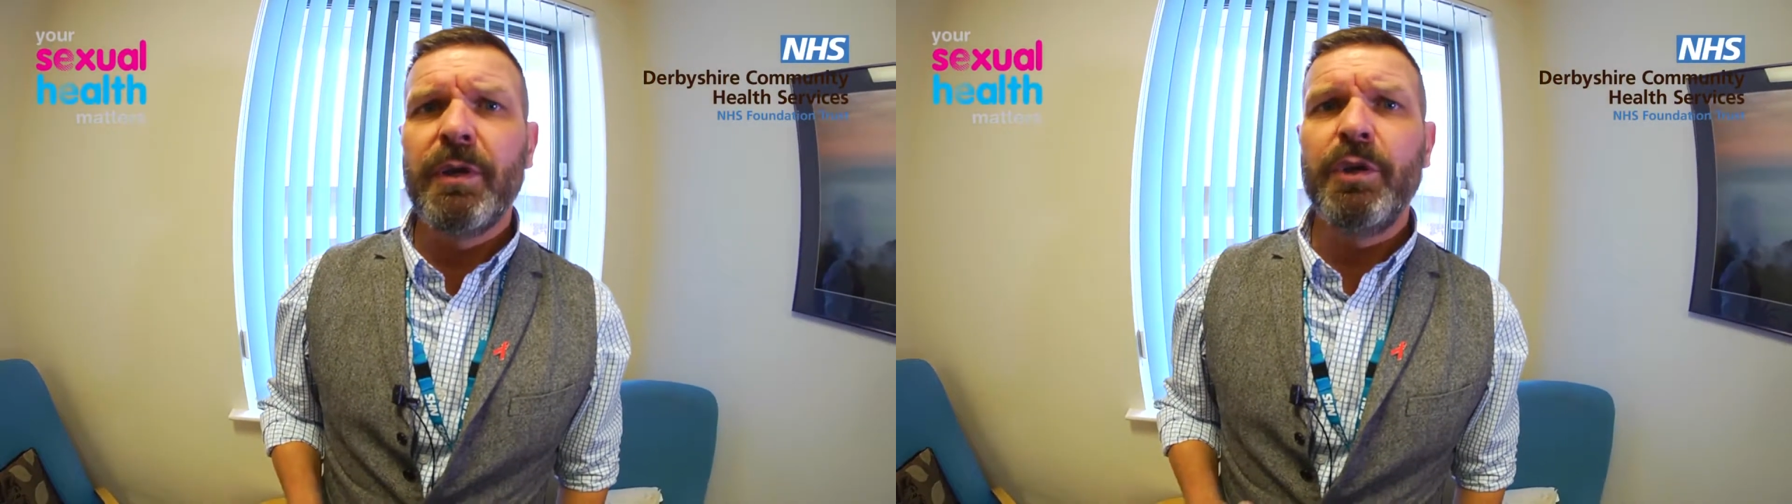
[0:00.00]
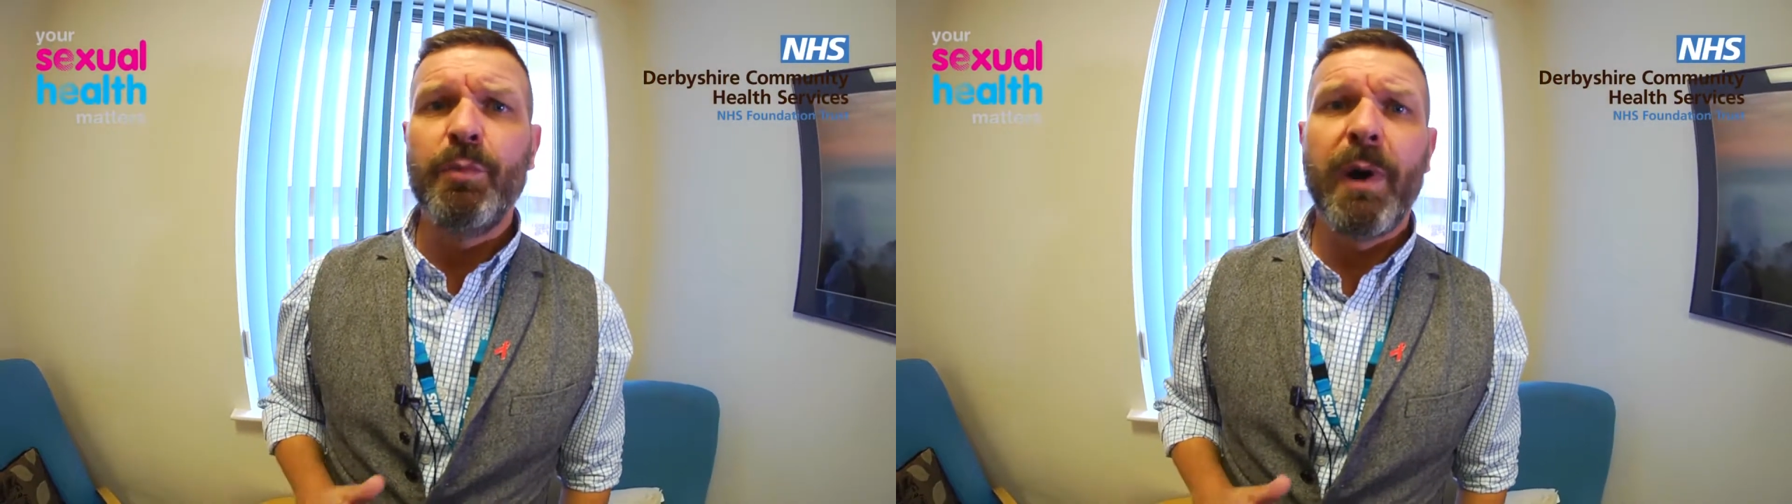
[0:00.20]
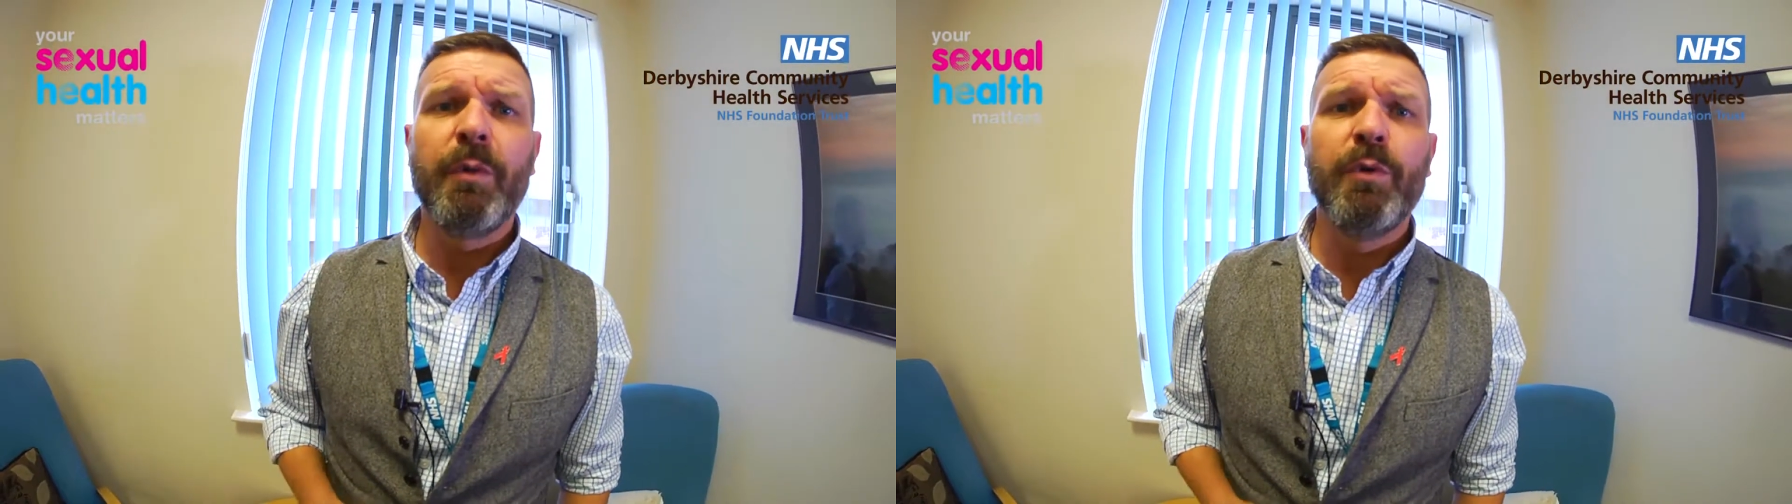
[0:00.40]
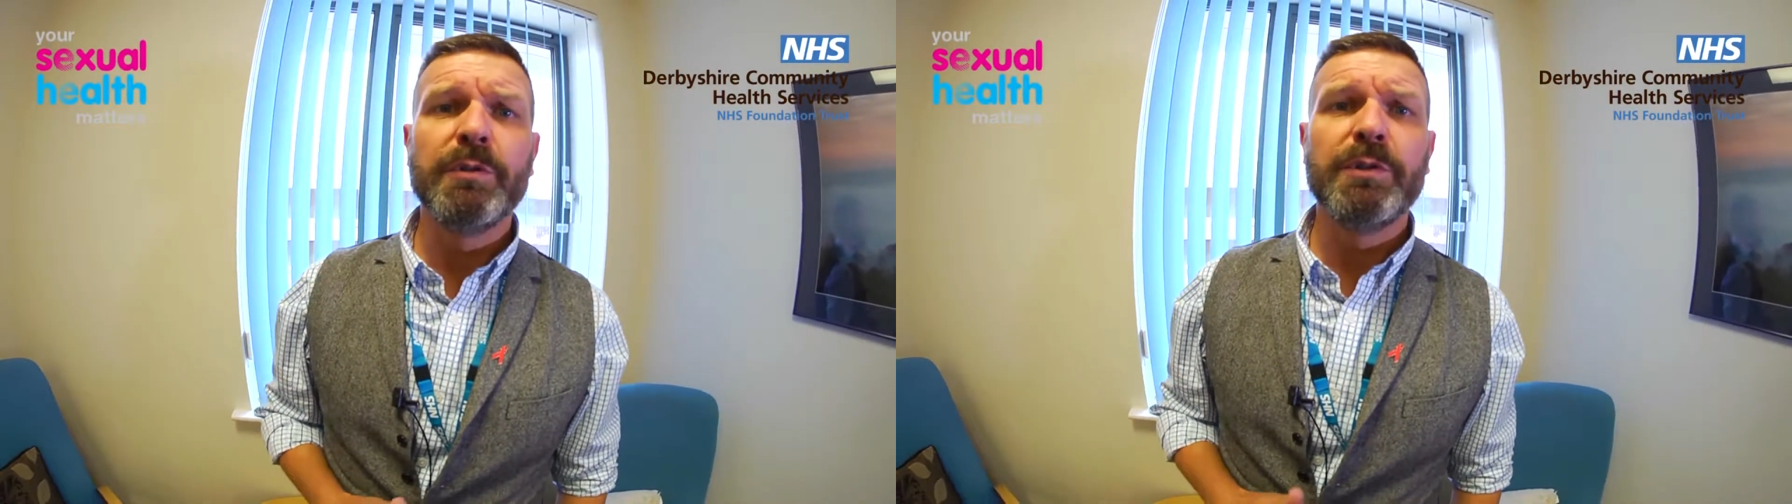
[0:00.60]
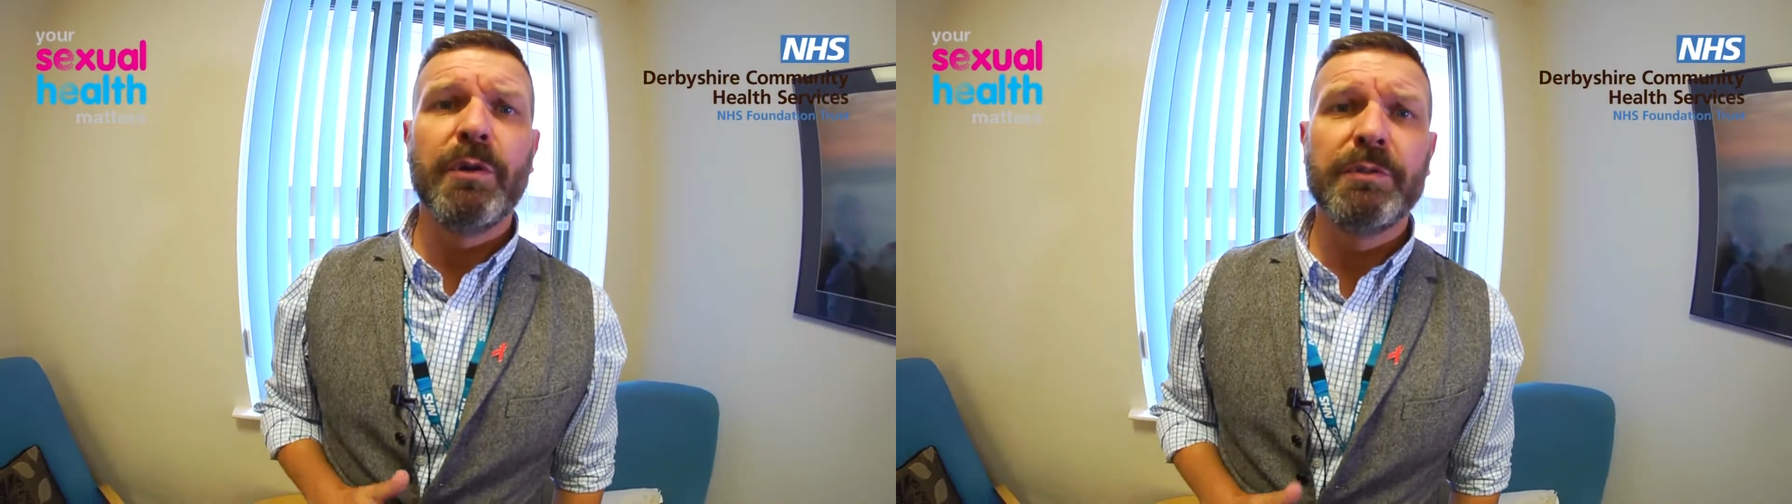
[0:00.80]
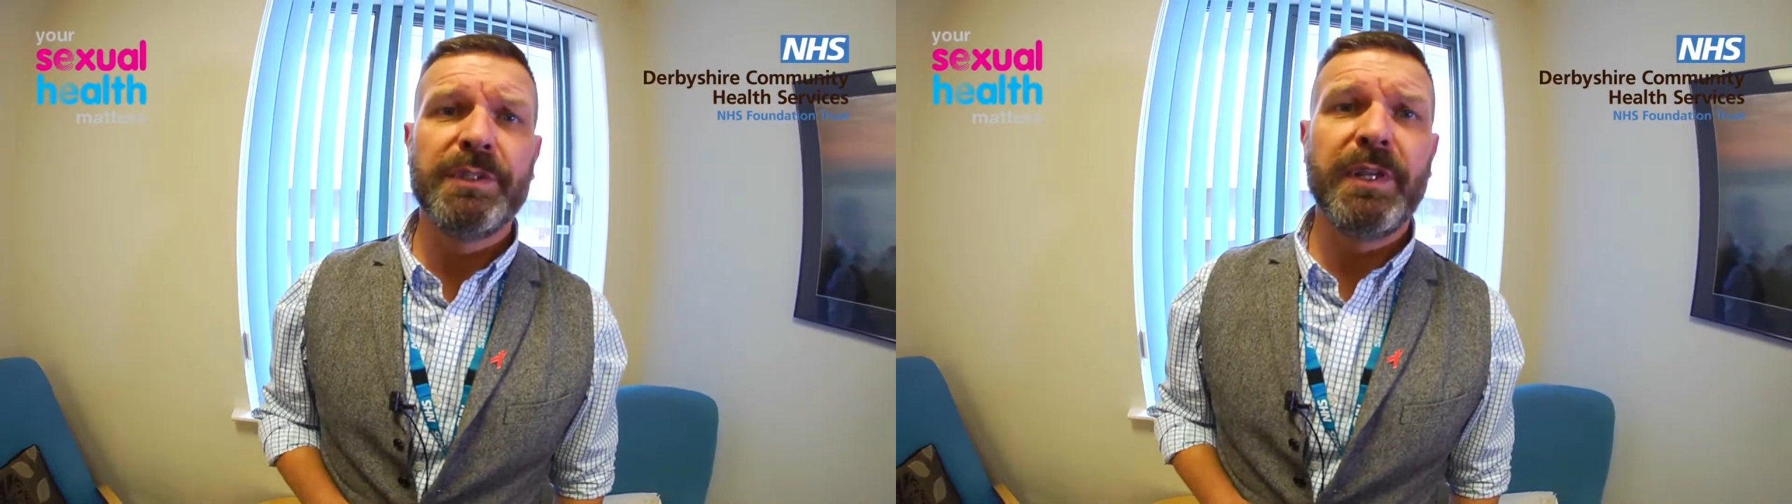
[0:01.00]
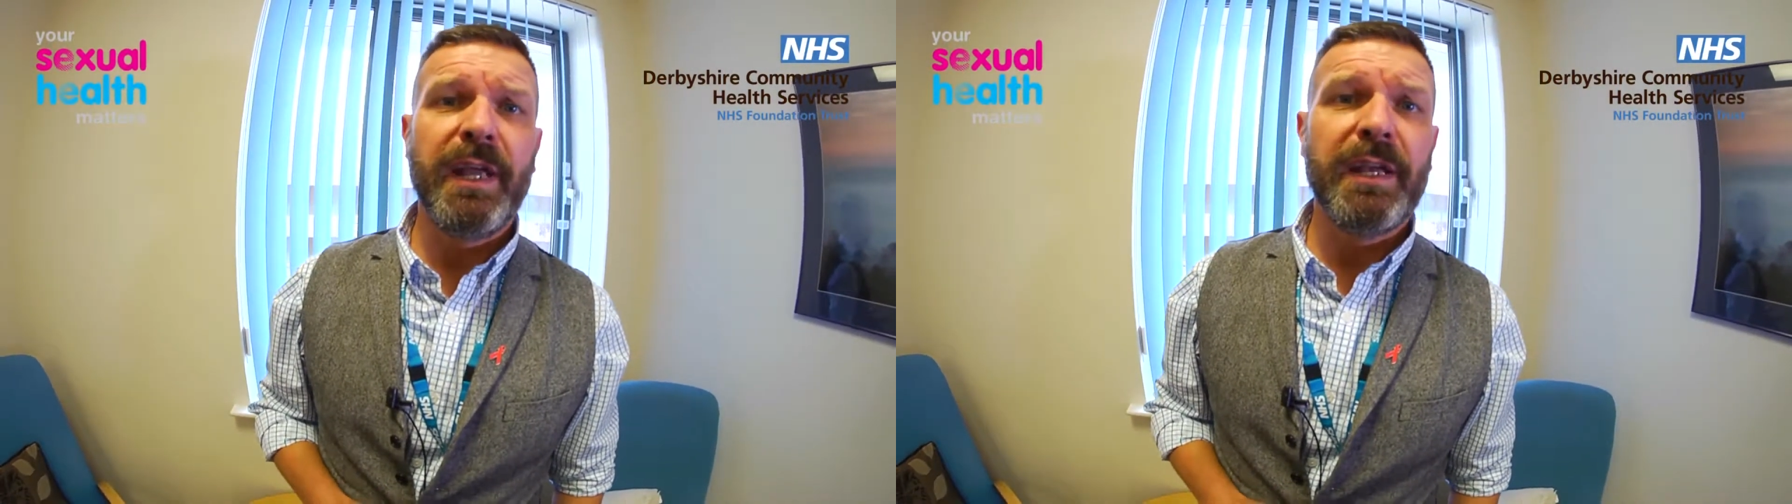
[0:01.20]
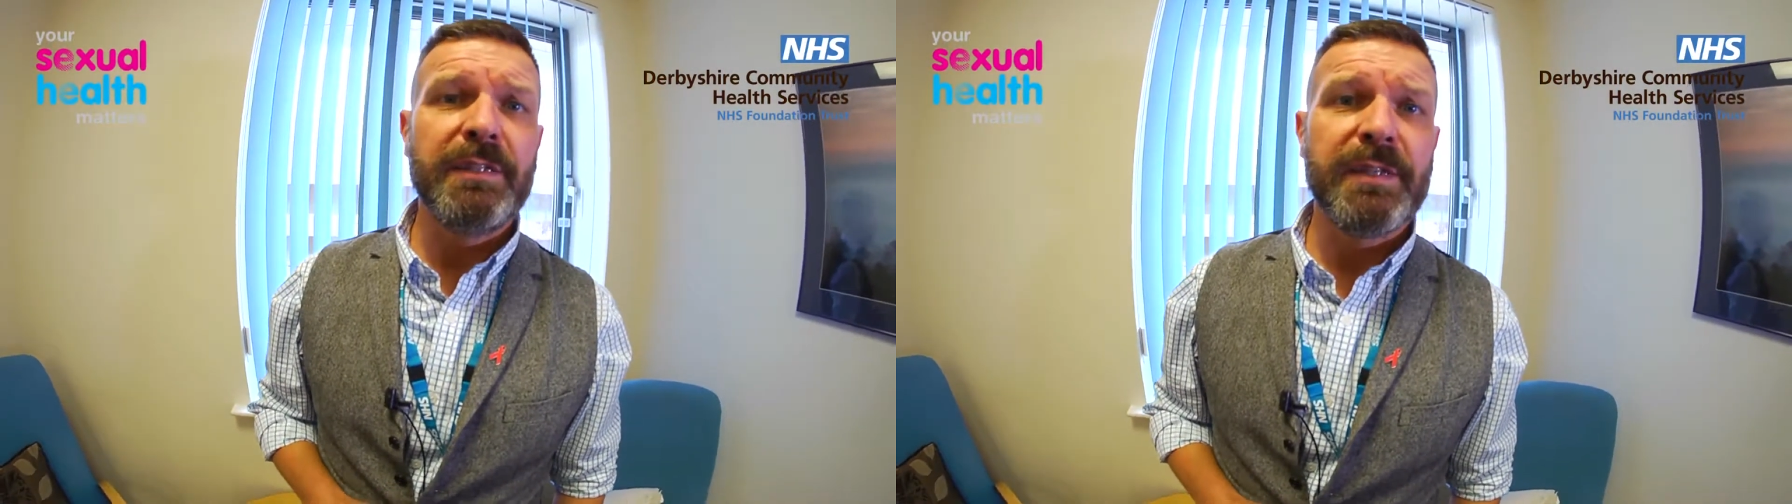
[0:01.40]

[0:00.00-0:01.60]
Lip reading: you might want to consider getting